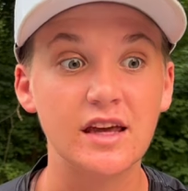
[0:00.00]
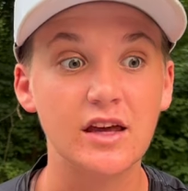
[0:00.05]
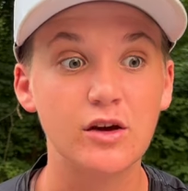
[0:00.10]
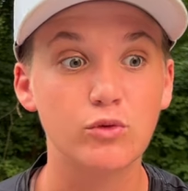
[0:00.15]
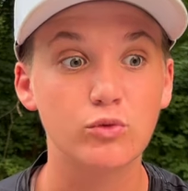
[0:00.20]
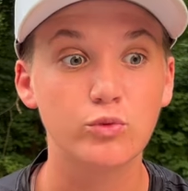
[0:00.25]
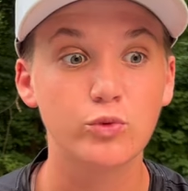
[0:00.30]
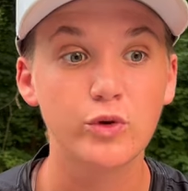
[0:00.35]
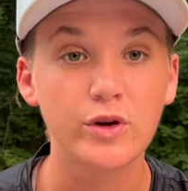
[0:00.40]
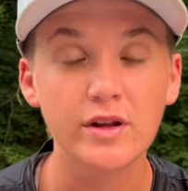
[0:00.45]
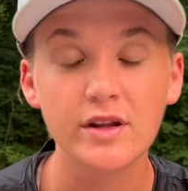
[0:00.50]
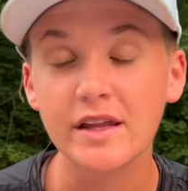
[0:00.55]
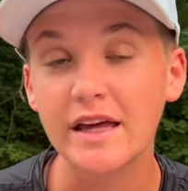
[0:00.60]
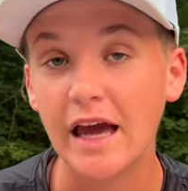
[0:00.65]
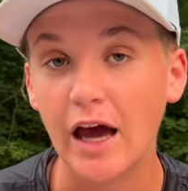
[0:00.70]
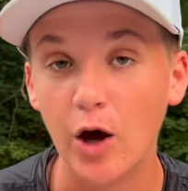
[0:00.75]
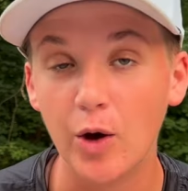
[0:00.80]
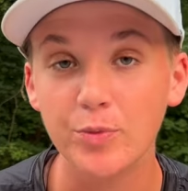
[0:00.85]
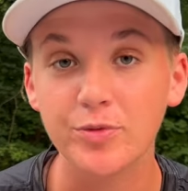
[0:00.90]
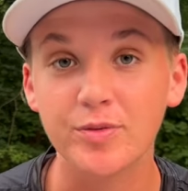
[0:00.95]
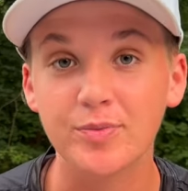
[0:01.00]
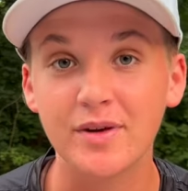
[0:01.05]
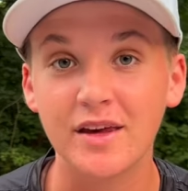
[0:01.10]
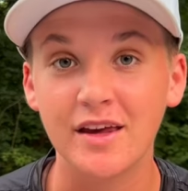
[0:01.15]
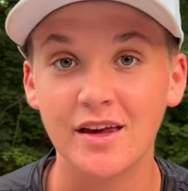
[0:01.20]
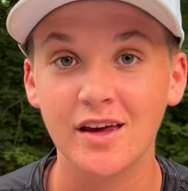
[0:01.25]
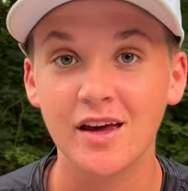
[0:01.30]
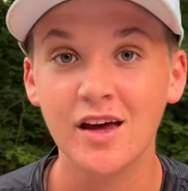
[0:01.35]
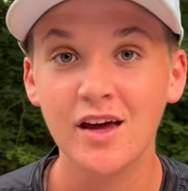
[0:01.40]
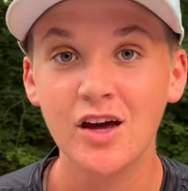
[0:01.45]
it really helped
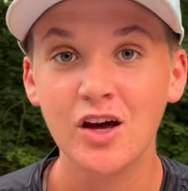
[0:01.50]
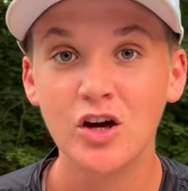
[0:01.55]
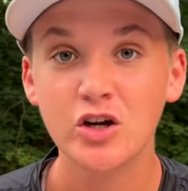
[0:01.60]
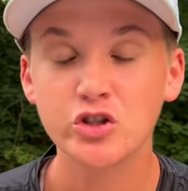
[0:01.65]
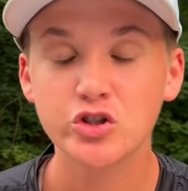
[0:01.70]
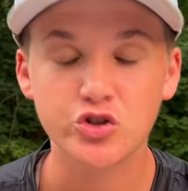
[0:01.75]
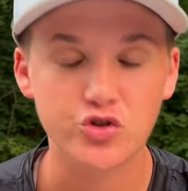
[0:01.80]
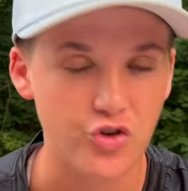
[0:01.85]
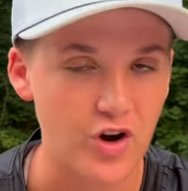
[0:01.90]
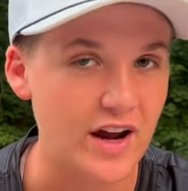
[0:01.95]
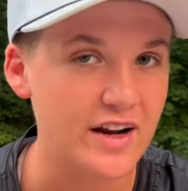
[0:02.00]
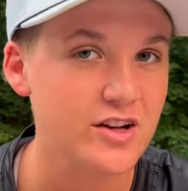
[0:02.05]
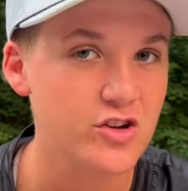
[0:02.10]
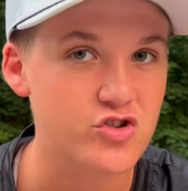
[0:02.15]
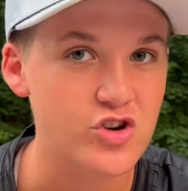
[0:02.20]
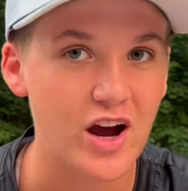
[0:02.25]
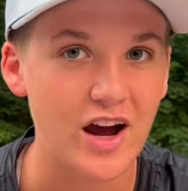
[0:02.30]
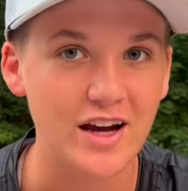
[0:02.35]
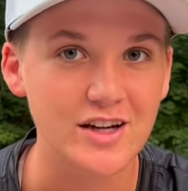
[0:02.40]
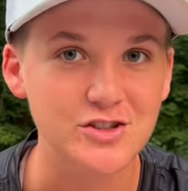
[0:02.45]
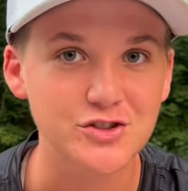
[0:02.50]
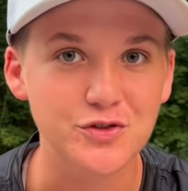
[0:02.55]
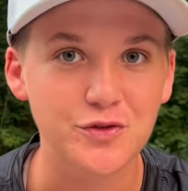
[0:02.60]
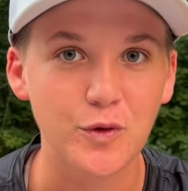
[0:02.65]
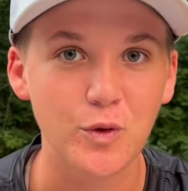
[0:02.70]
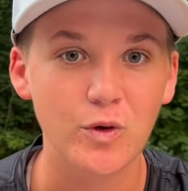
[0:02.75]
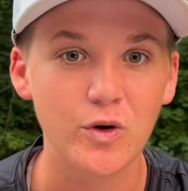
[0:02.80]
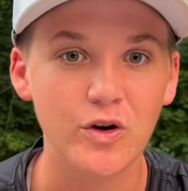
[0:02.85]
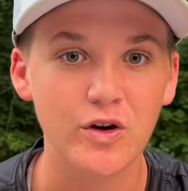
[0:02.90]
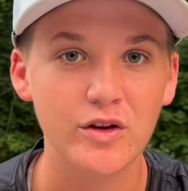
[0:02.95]
me strategize
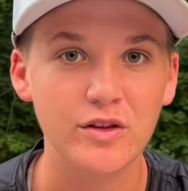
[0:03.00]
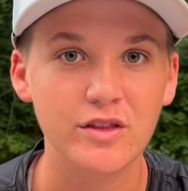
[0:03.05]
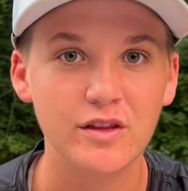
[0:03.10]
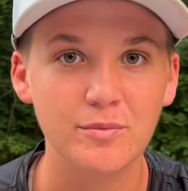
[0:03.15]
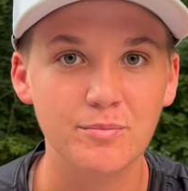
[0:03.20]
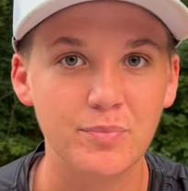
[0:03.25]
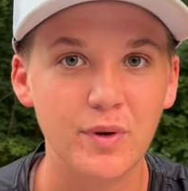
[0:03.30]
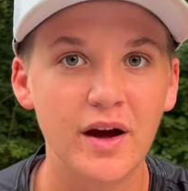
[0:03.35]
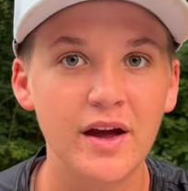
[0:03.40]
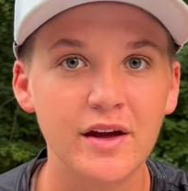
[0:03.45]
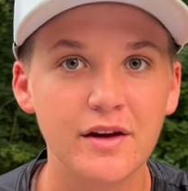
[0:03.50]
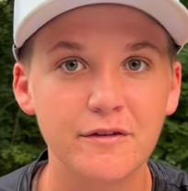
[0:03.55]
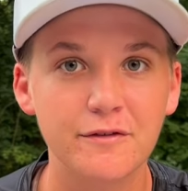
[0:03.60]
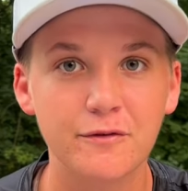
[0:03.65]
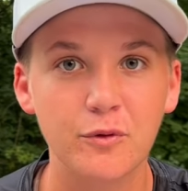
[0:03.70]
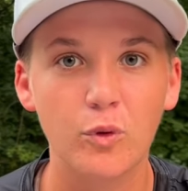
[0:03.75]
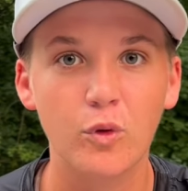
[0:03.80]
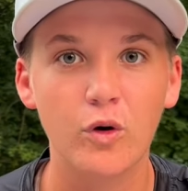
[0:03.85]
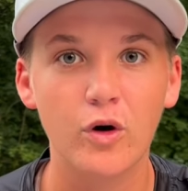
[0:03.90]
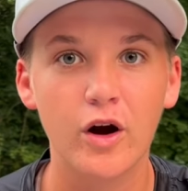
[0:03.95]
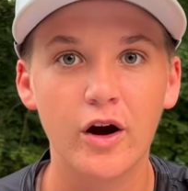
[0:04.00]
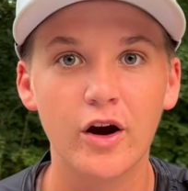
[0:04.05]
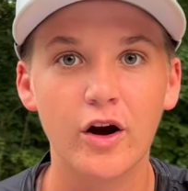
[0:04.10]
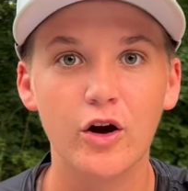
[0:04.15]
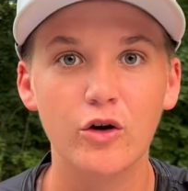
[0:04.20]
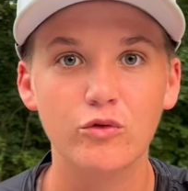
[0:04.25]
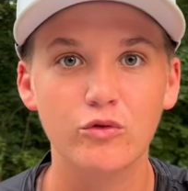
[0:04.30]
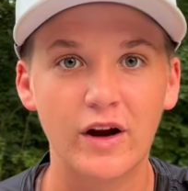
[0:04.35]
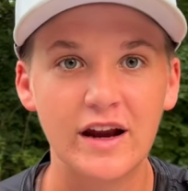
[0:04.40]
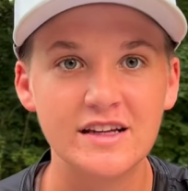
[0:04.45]
for the bike
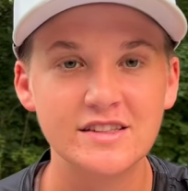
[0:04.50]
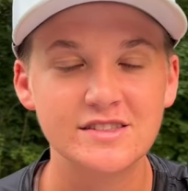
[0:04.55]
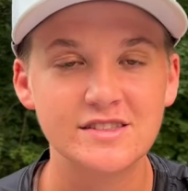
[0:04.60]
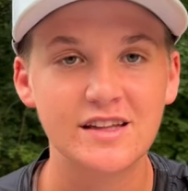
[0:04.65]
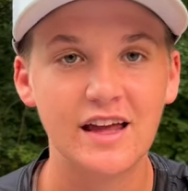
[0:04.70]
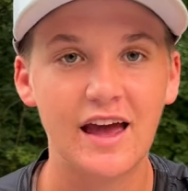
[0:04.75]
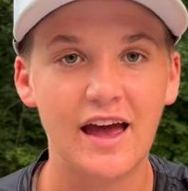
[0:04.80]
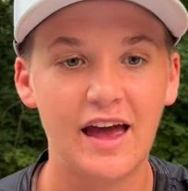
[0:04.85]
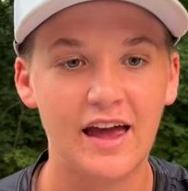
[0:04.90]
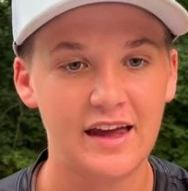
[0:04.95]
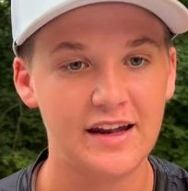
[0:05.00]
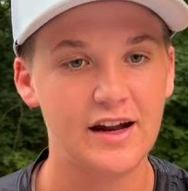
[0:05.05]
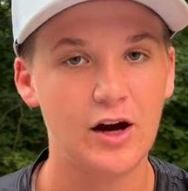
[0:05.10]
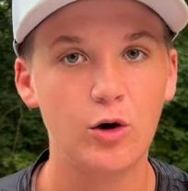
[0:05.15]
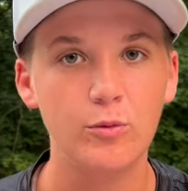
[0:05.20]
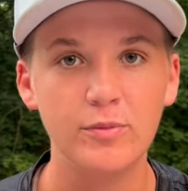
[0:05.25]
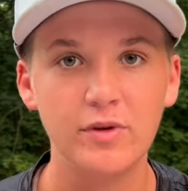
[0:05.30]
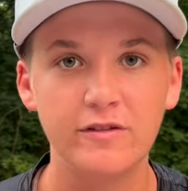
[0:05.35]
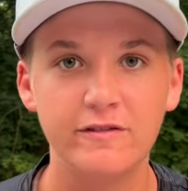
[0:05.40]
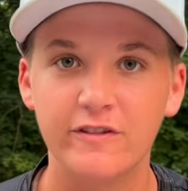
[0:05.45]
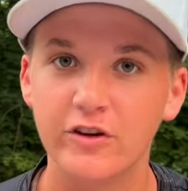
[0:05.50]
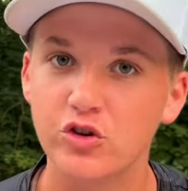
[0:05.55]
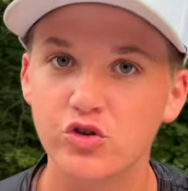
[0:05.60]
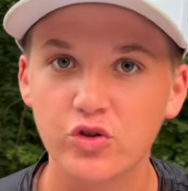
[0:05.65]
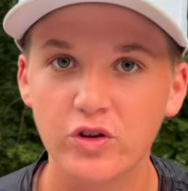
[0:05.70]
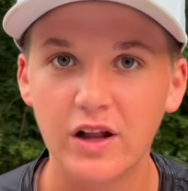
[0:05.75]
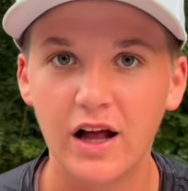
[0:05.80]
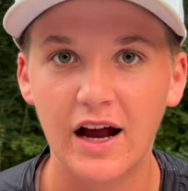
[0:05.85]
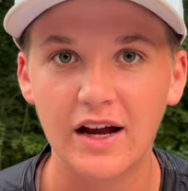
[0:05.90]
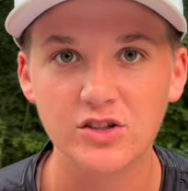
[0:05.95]
for race day and helped me
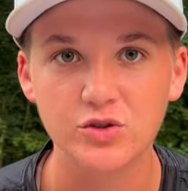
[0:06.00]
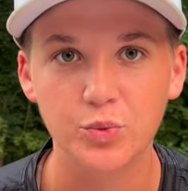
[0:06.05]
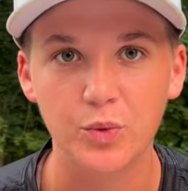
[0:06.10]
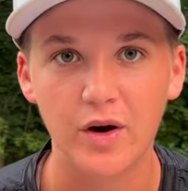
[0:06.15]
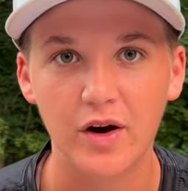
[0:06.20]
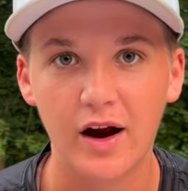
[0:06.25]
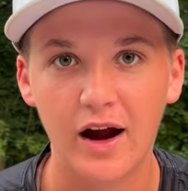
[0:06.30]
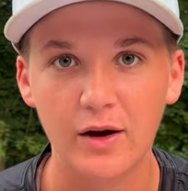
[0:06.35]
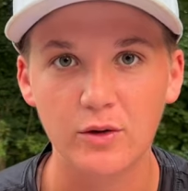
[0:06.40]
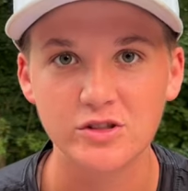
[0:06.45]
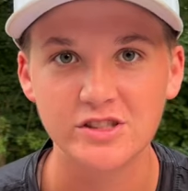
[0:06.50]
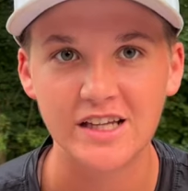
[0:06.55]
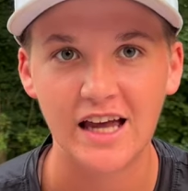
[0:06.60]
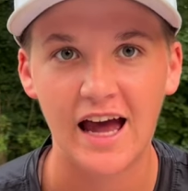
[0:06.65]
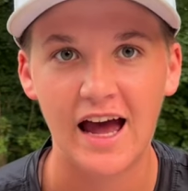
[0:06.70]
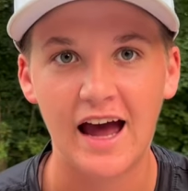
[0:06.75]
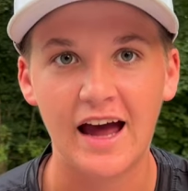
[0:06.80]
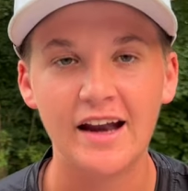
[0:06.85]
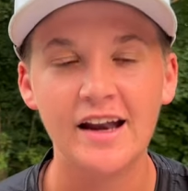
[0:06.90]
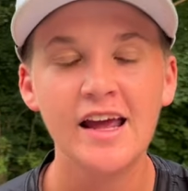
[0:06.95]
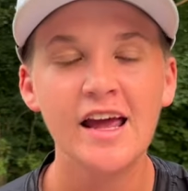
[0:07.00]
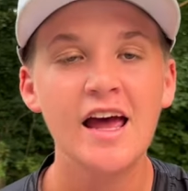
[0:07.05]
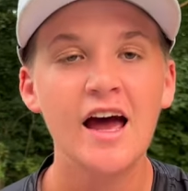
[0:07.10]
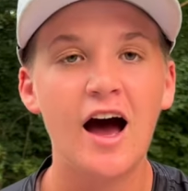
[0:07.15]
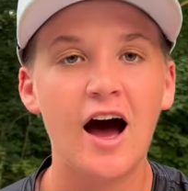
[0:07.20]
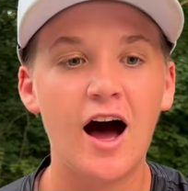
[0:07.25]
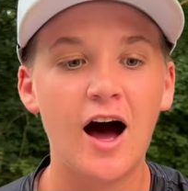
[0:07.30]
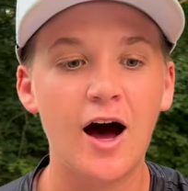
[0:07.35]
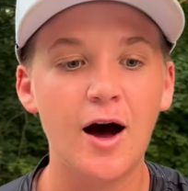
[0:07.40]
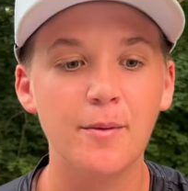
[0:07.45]
visualize where I was at.
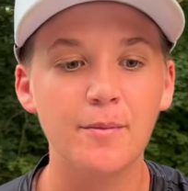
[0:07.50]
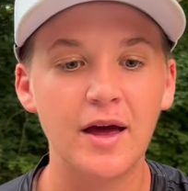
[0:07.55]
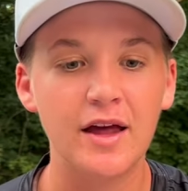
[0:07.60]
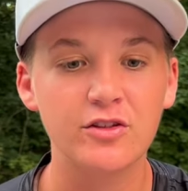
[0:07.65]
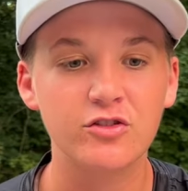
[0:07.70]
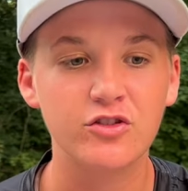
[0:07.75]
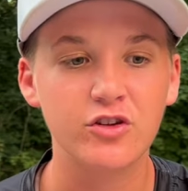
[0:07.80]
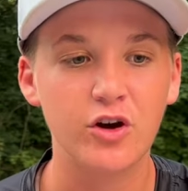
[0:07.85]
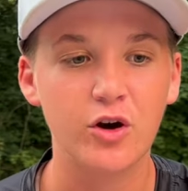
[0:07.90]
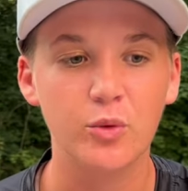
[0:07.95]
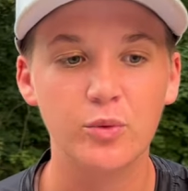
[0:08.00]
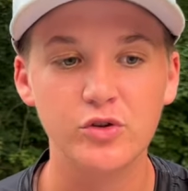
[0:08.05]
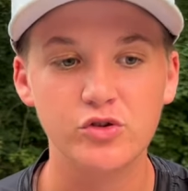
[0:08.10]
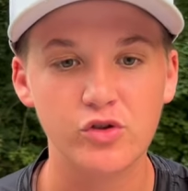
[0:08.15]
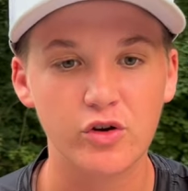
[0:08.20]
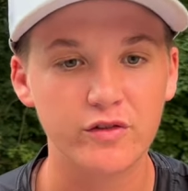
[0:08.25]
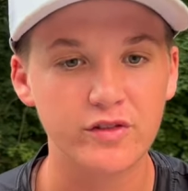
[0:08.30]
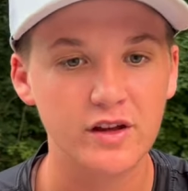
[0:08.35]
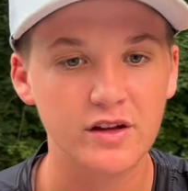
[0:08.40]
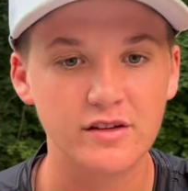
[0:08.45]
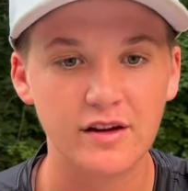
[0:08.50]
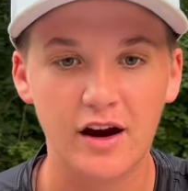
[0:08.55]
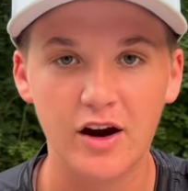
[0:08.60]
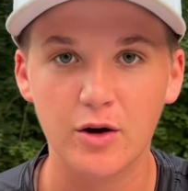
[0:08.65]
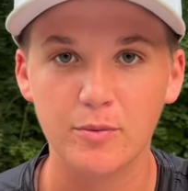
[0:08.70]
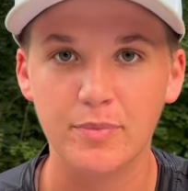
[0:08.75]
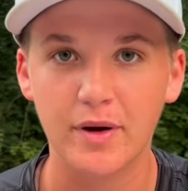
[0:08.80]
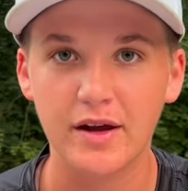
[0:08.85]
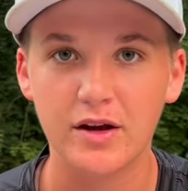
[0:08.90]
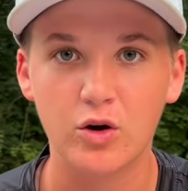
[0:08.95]
Um, and so we drove the
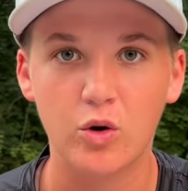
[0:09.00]
entire bike